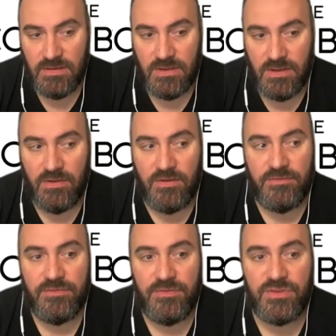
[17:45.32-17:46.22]

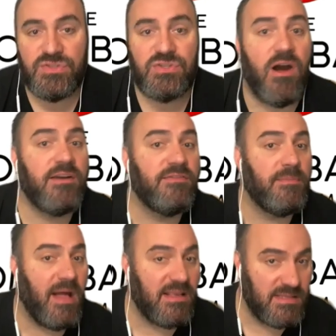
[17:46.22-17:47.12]
of the start of the
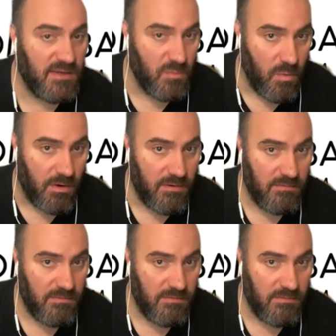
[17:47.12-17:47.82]
Bosnian War.